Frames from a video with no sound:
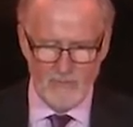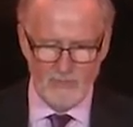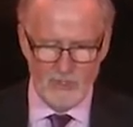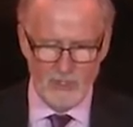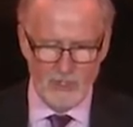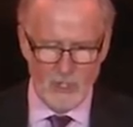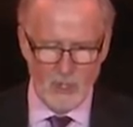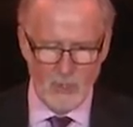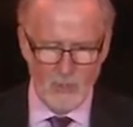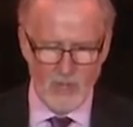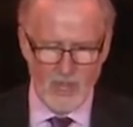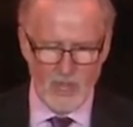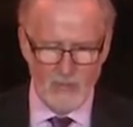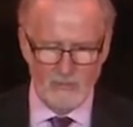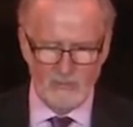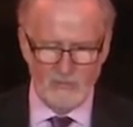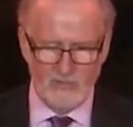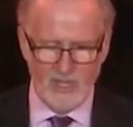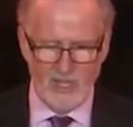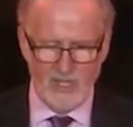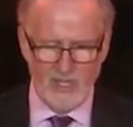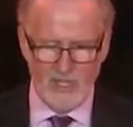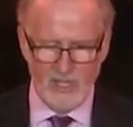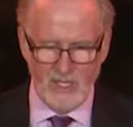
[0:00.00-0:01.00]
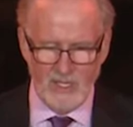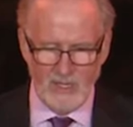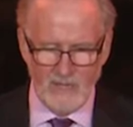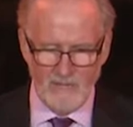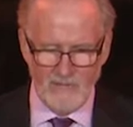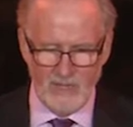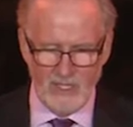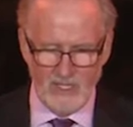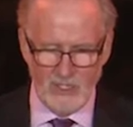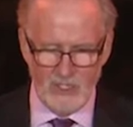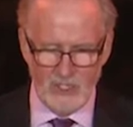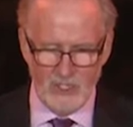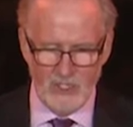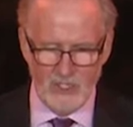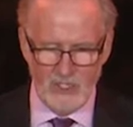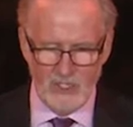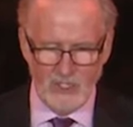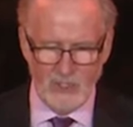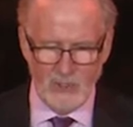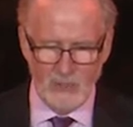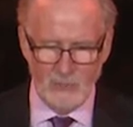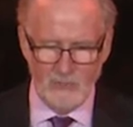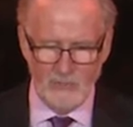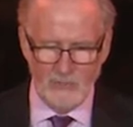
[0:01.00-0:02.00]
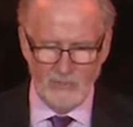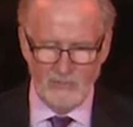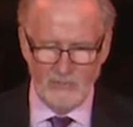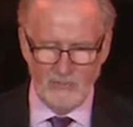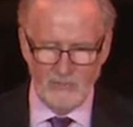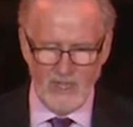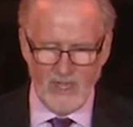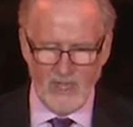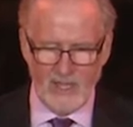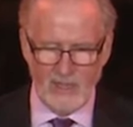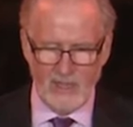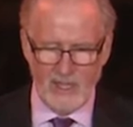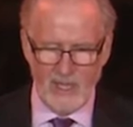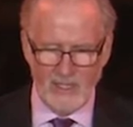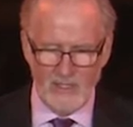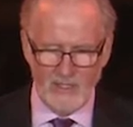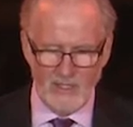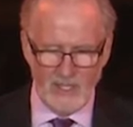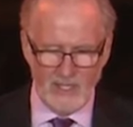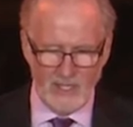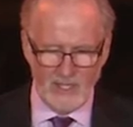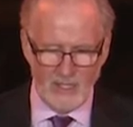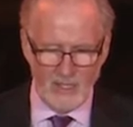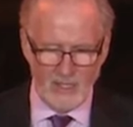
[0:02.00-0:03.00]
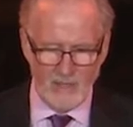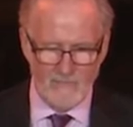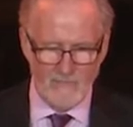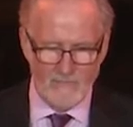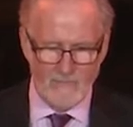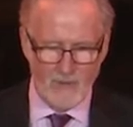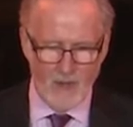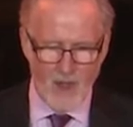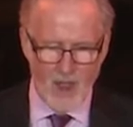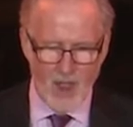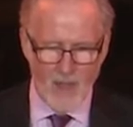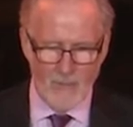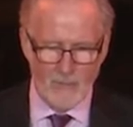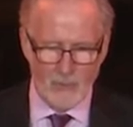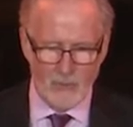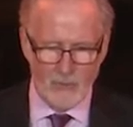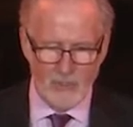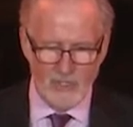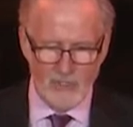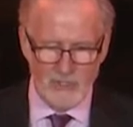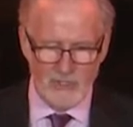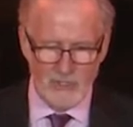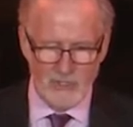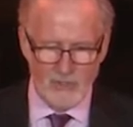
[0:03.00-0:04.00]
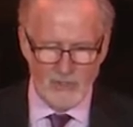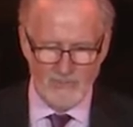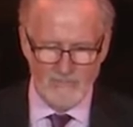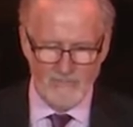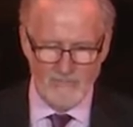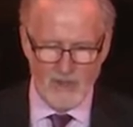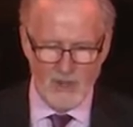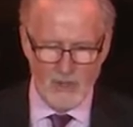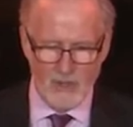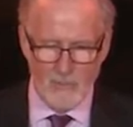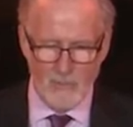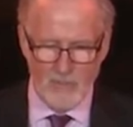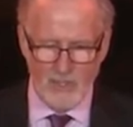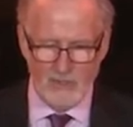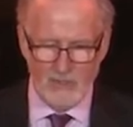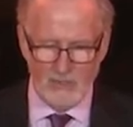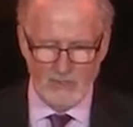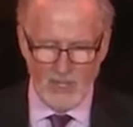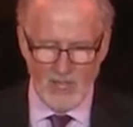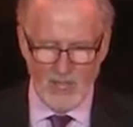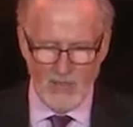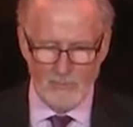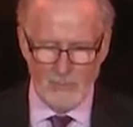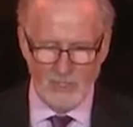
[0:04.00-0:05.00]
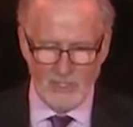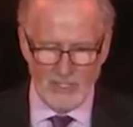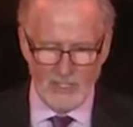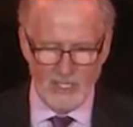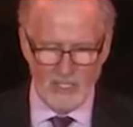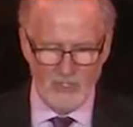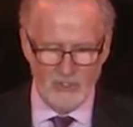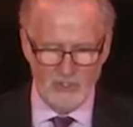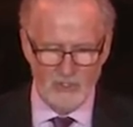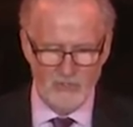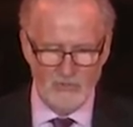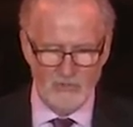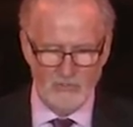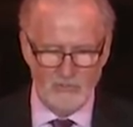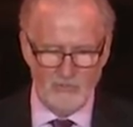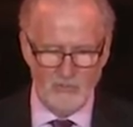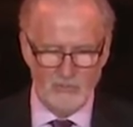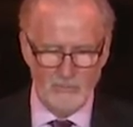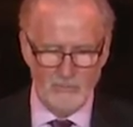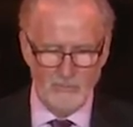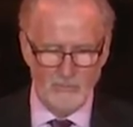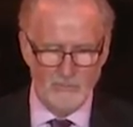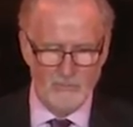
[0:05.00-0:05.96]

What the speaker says: shown outstanding innovation in the use of satellite data for operational environmental applications.